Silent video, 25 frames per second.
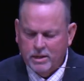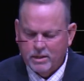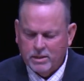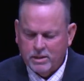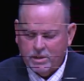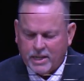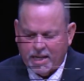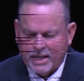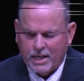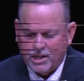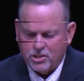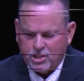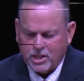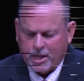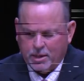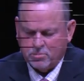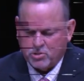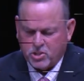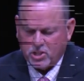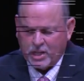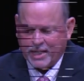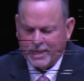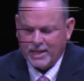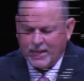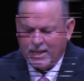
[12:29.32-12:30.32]
King James
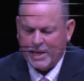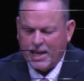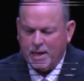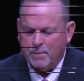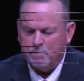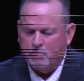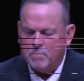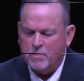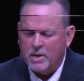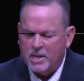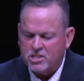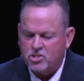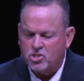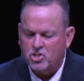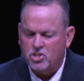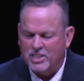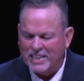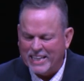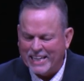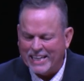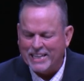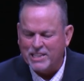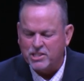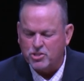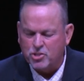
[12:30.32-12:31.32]
said, and he must
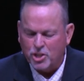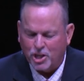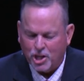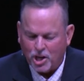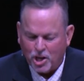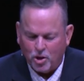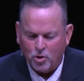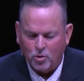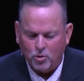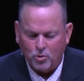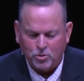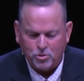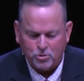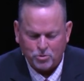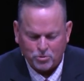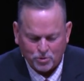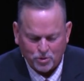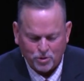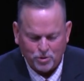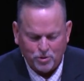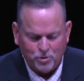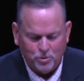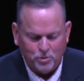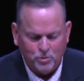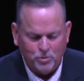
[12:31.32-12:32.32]
needs go
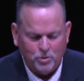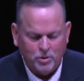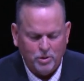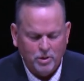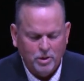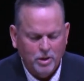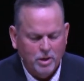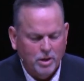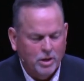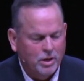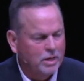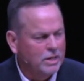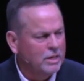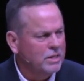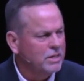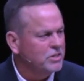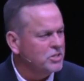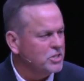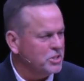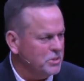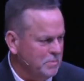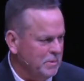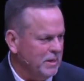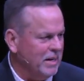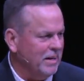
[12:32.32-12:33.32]
through
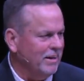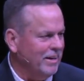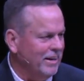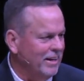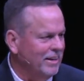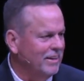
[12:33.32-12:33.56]
Samaria.